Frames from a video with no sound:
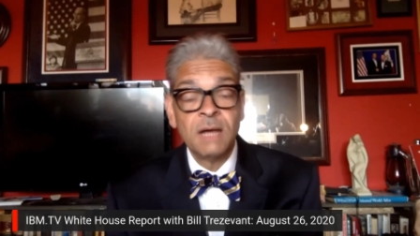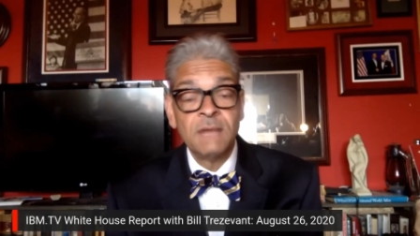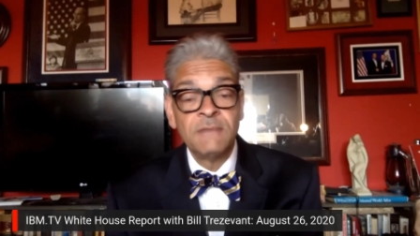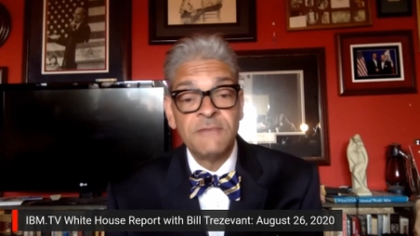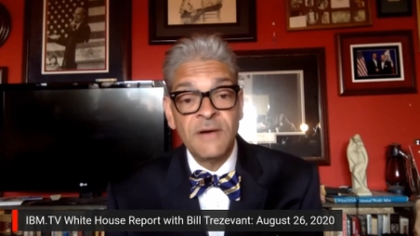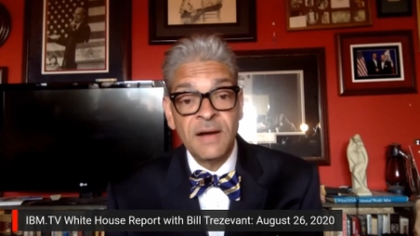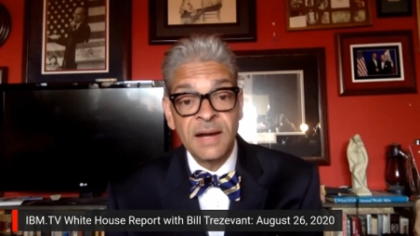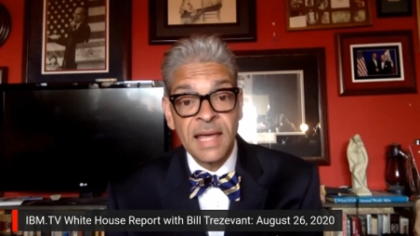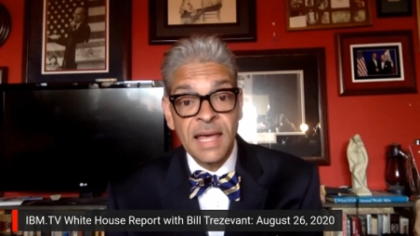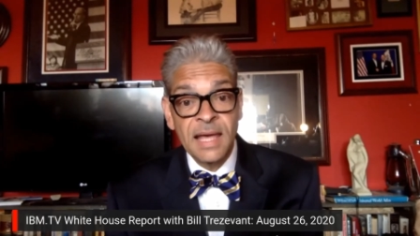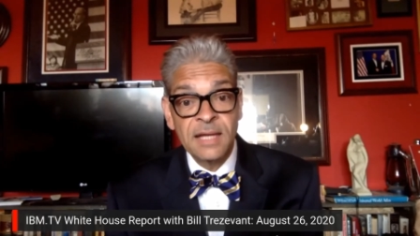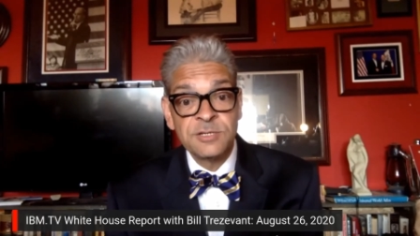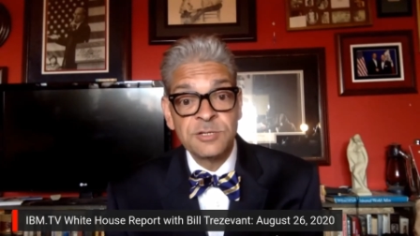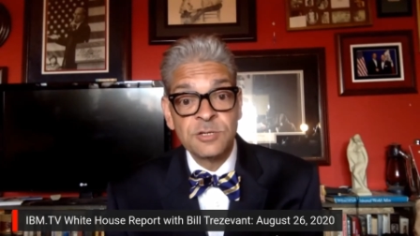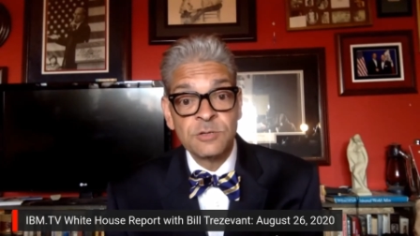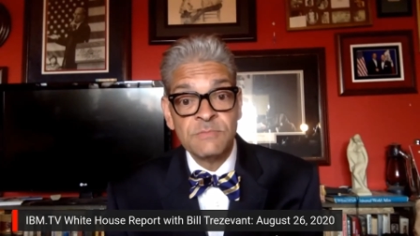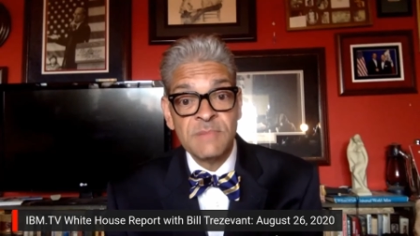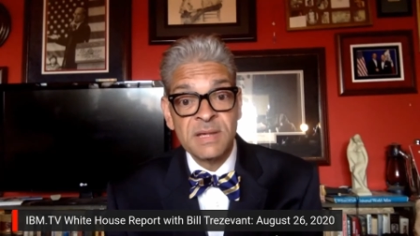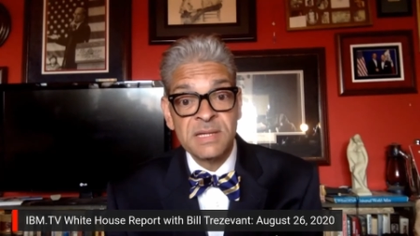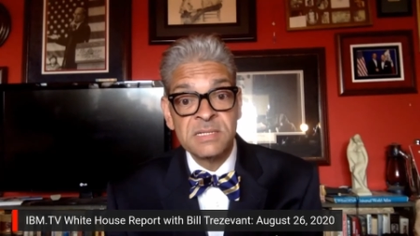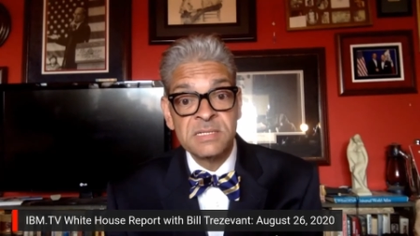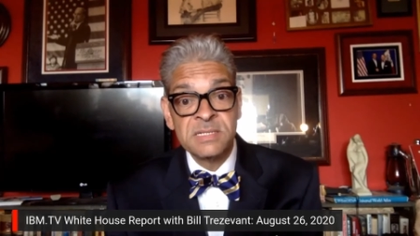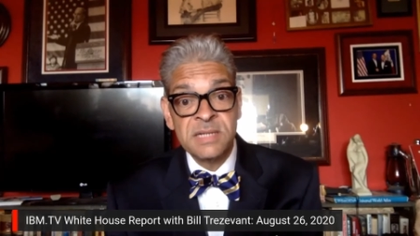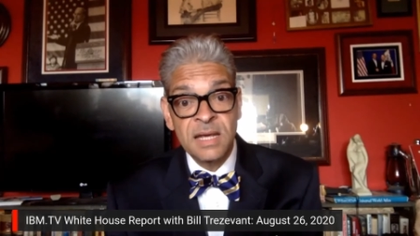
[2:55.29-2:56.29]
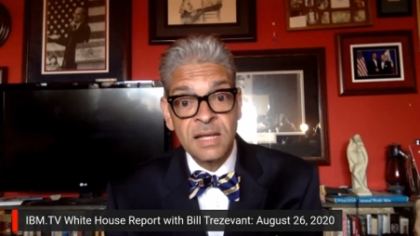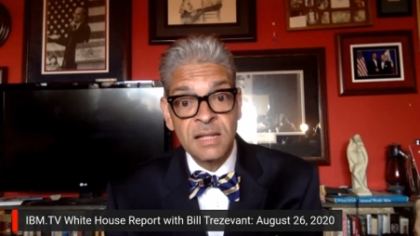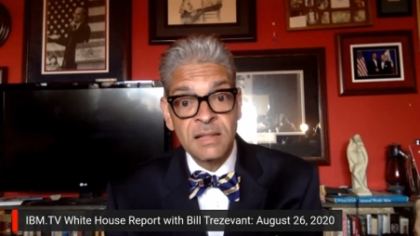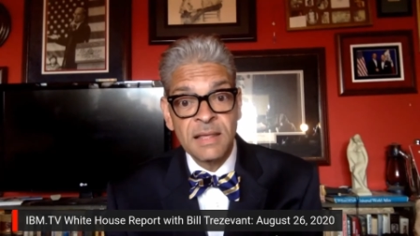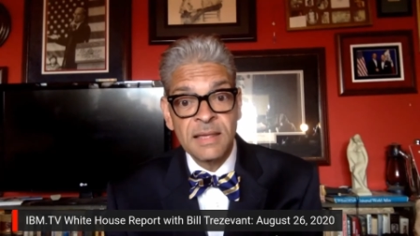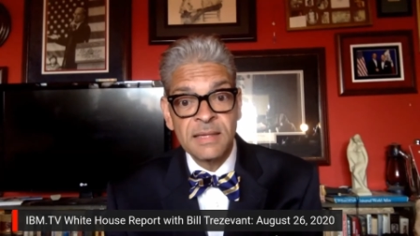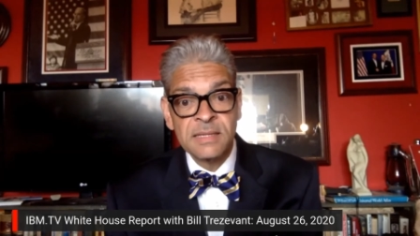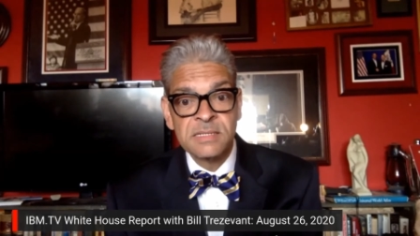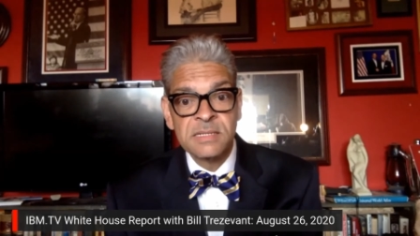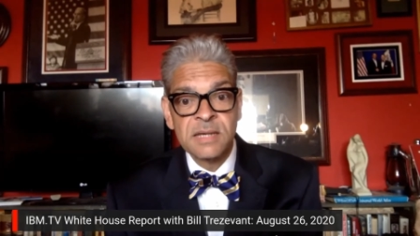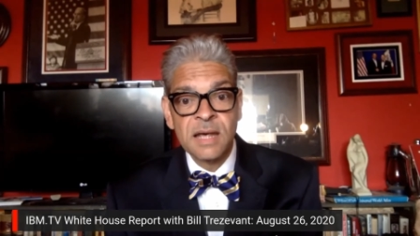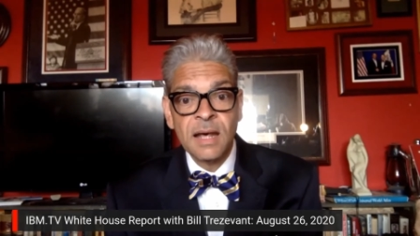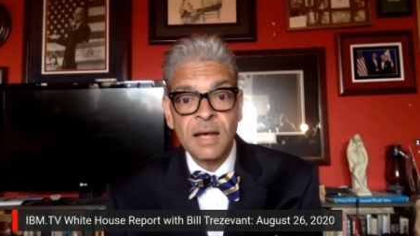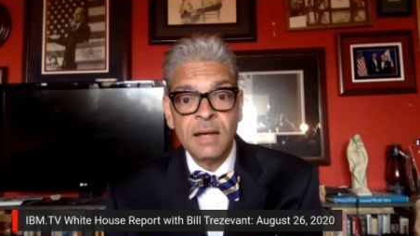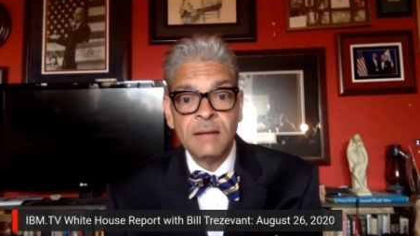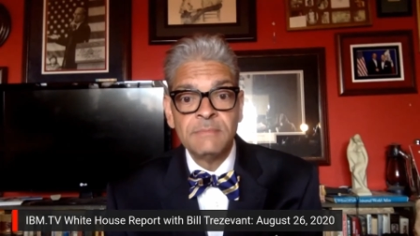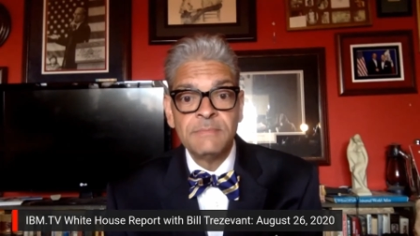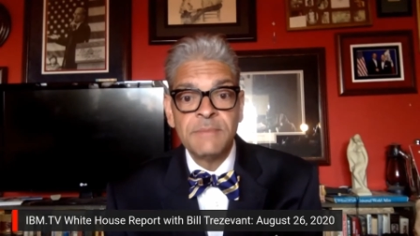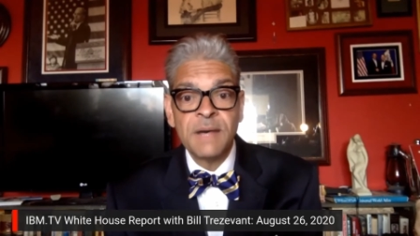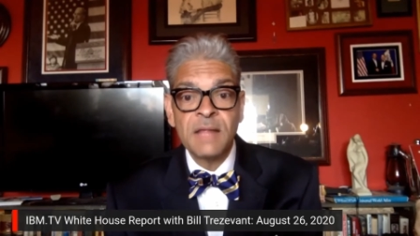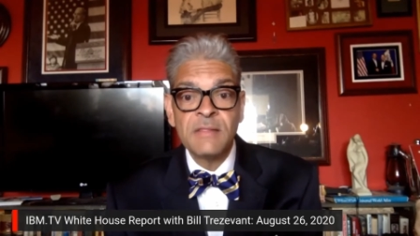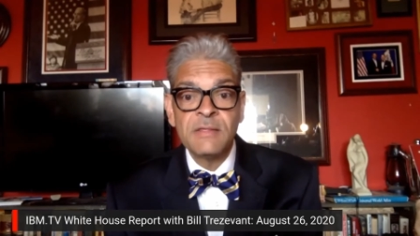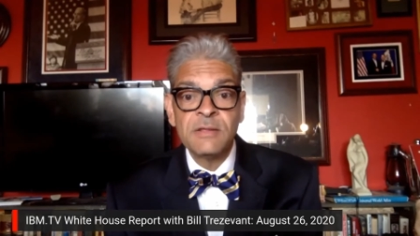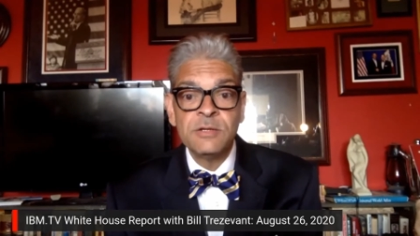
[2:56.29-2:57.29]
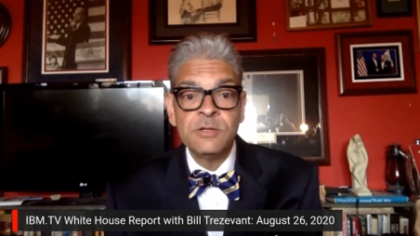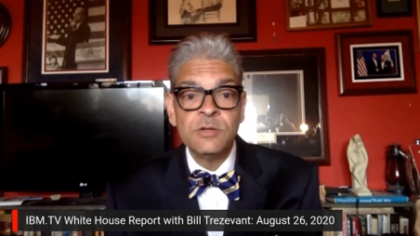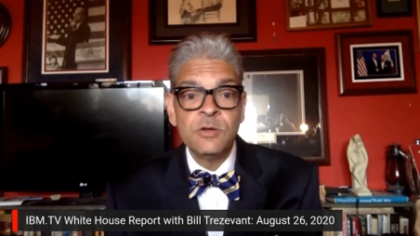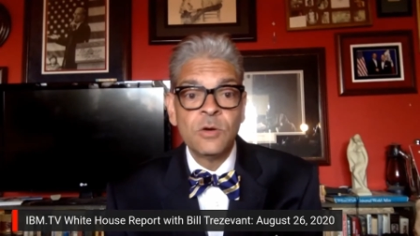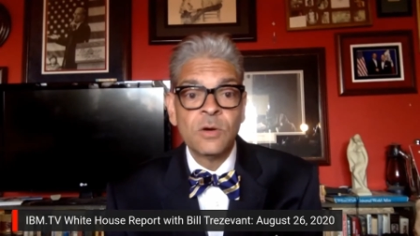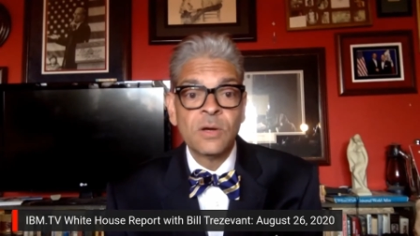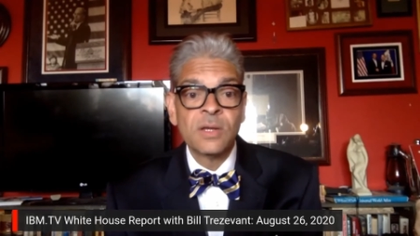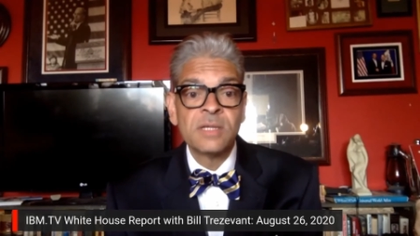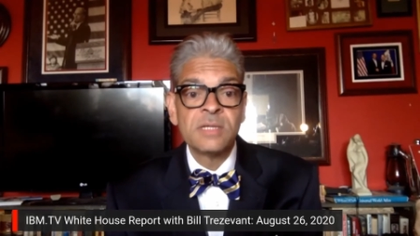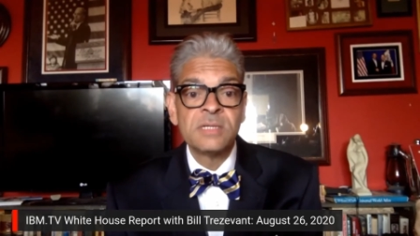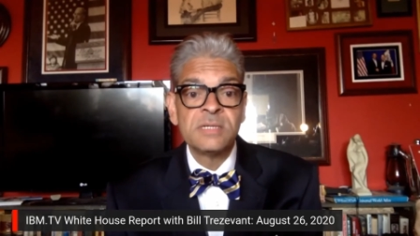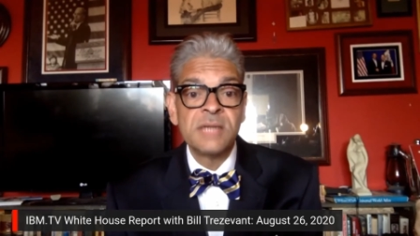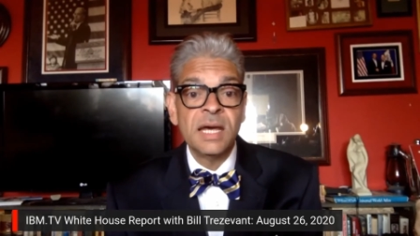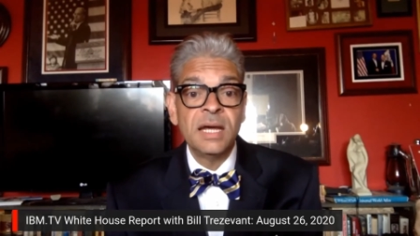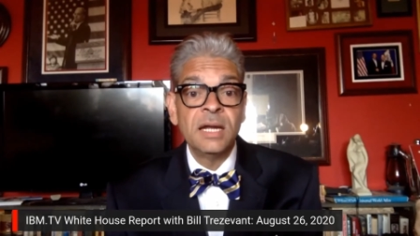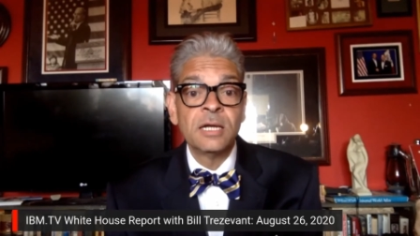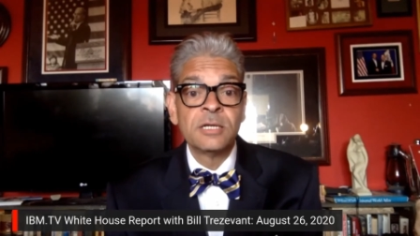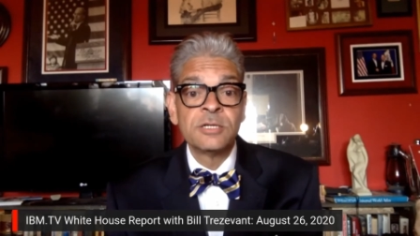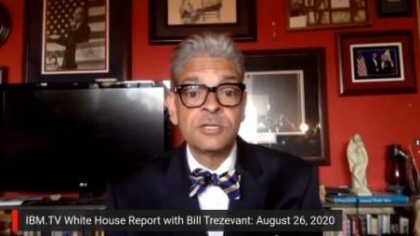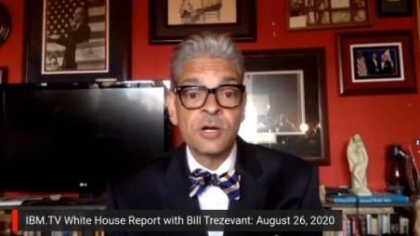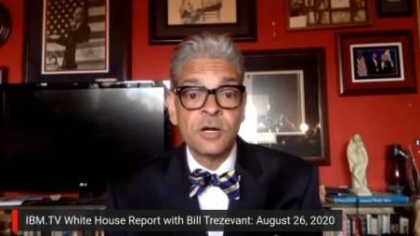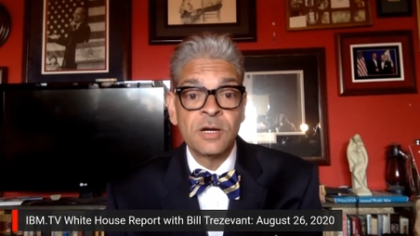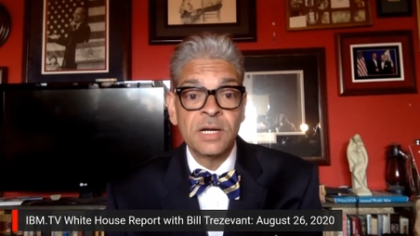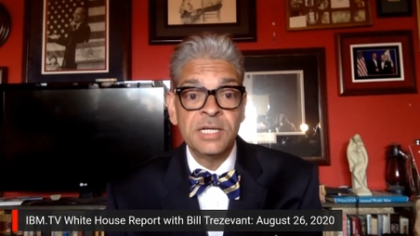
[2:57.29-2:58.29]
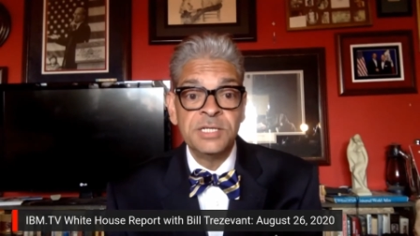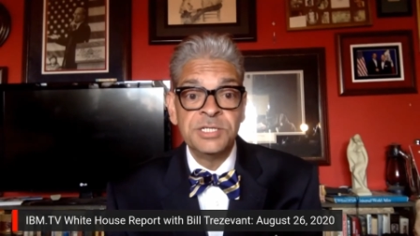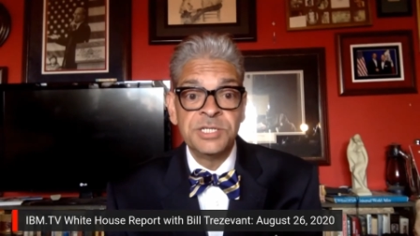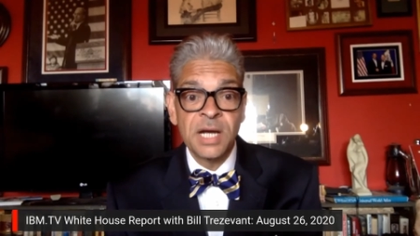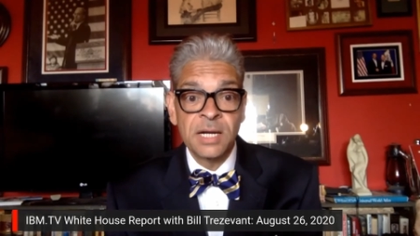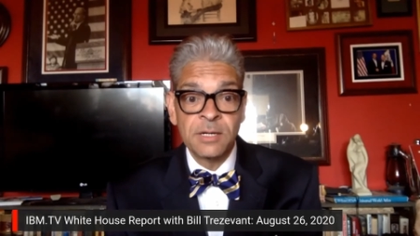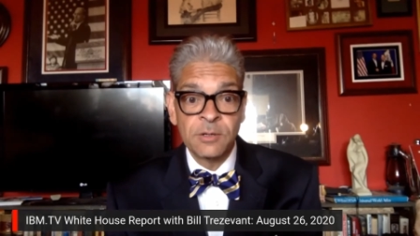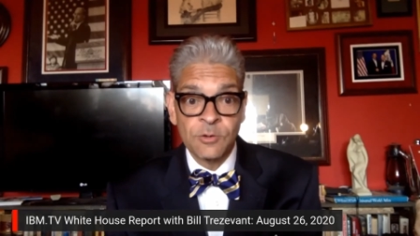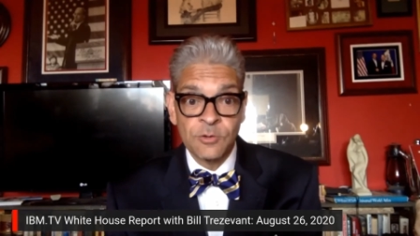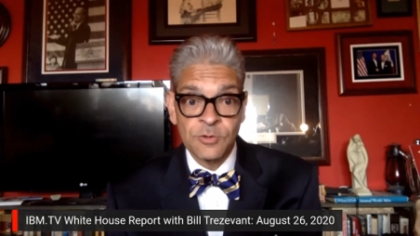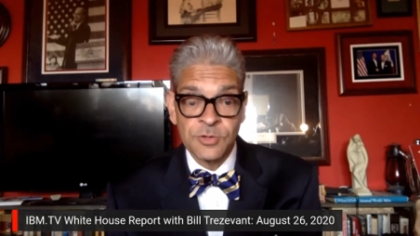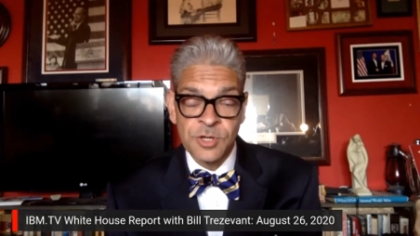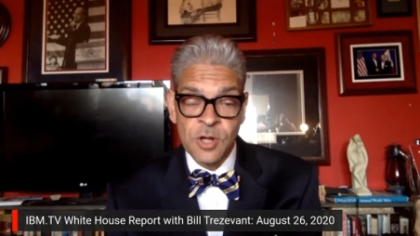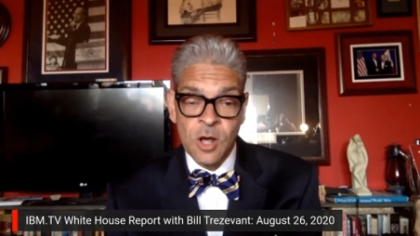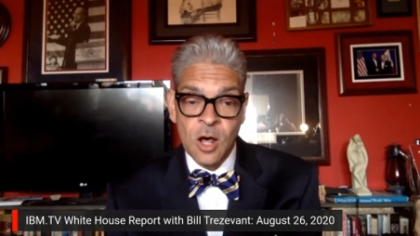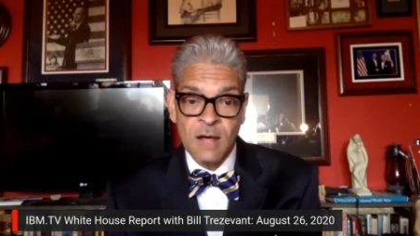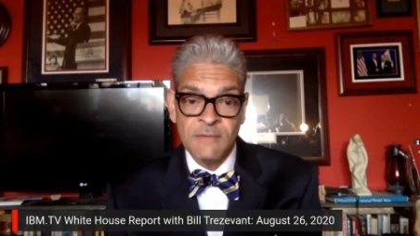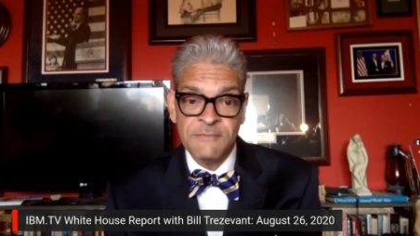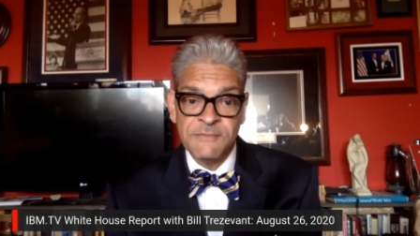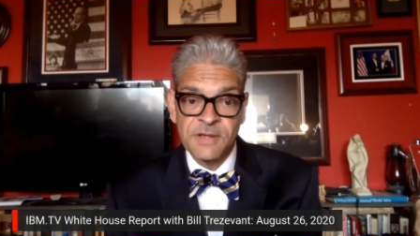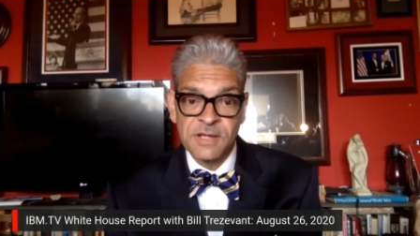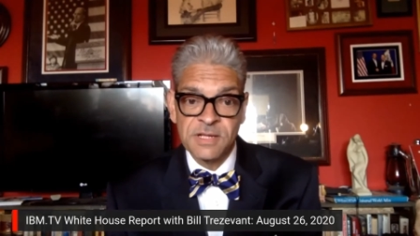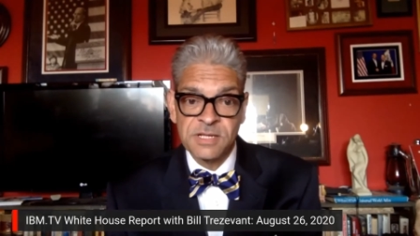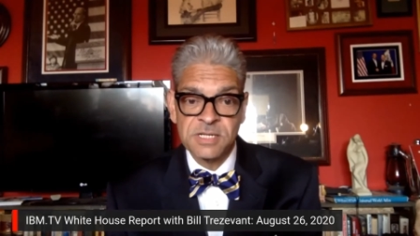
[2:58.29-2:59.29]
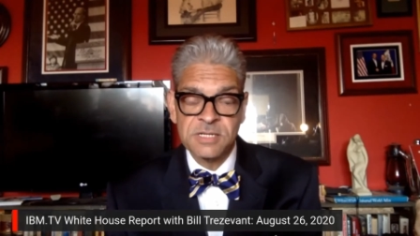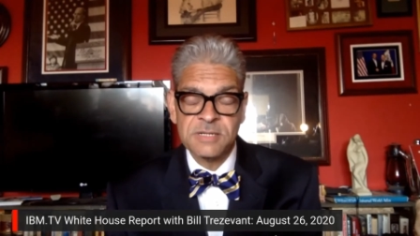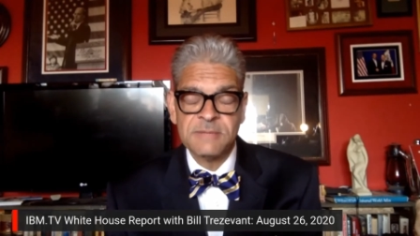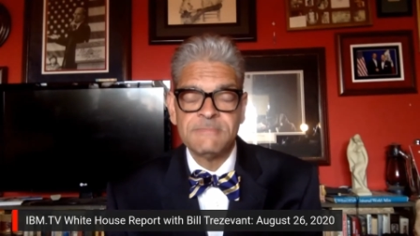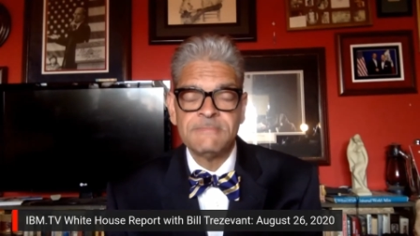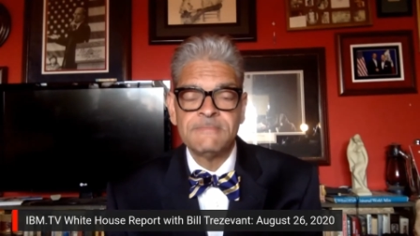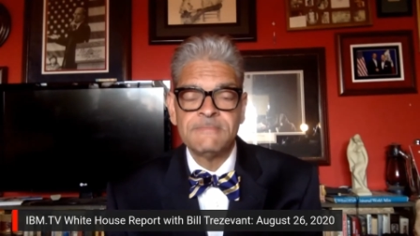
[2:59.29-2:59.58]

financial misdealings by the New York State Attorney General's office.